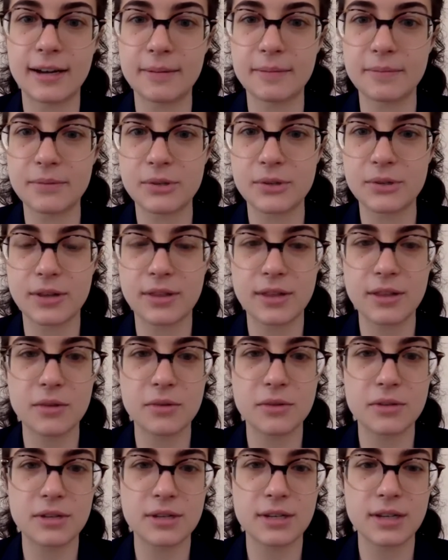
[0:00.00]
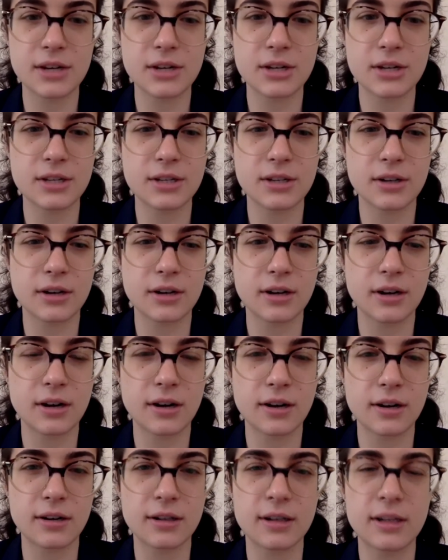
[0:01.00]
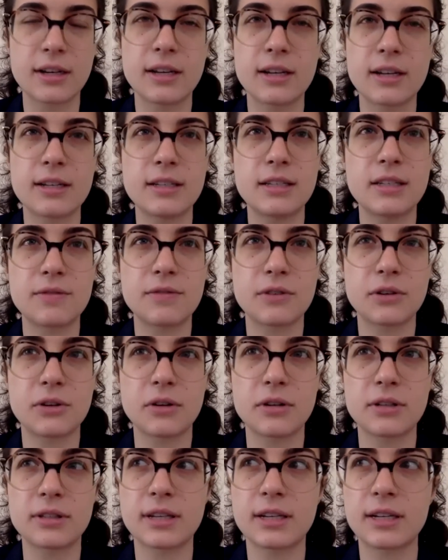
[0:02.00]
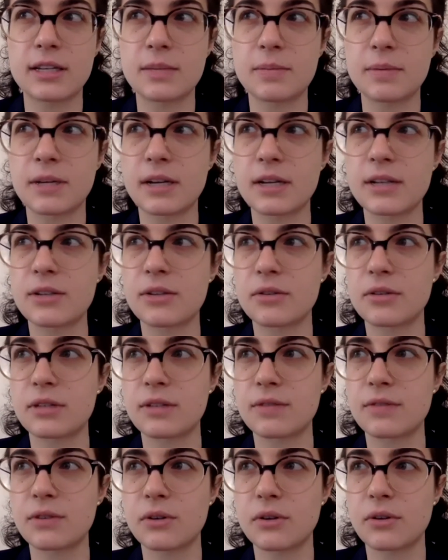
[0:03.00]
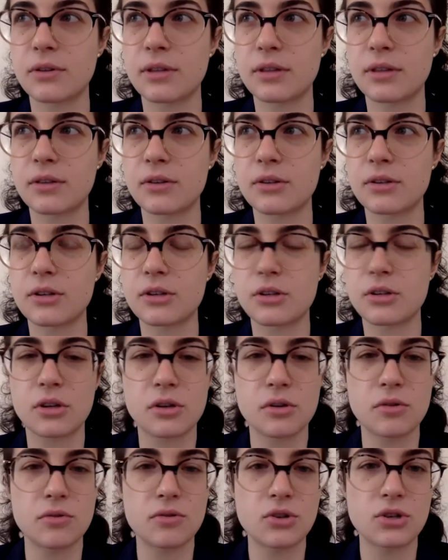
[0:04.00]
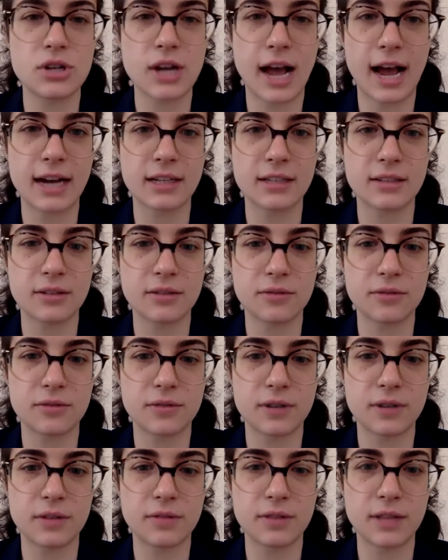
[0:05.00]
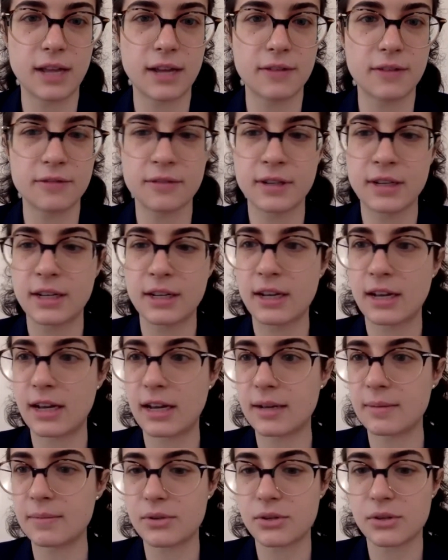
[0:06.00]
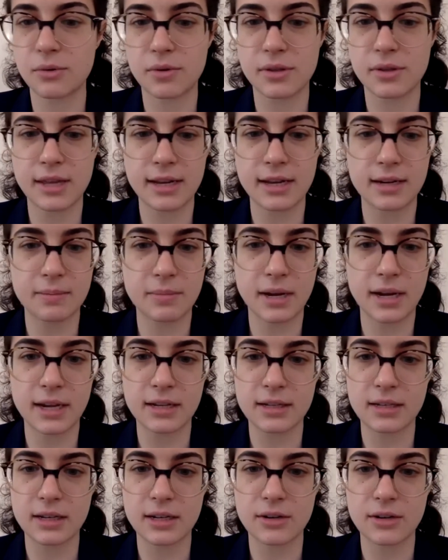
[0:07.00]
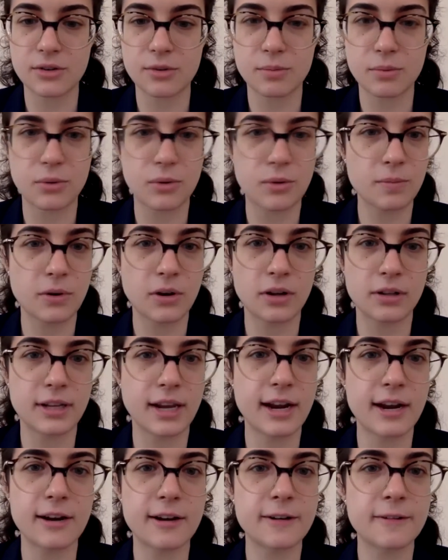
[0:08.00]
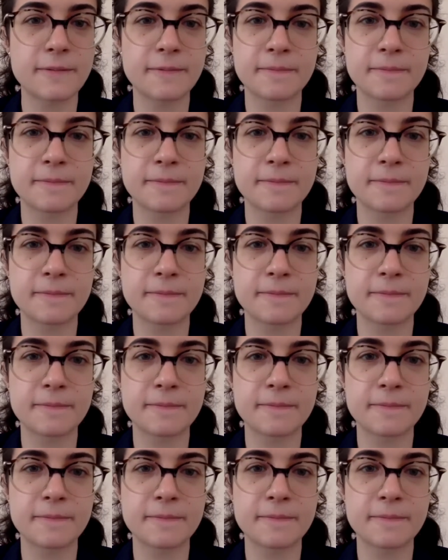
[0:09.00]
So I think those discussions are difficult, and it's because they're difficult that they're such a huge act of love. So with that in mind, here's a poem called Hair.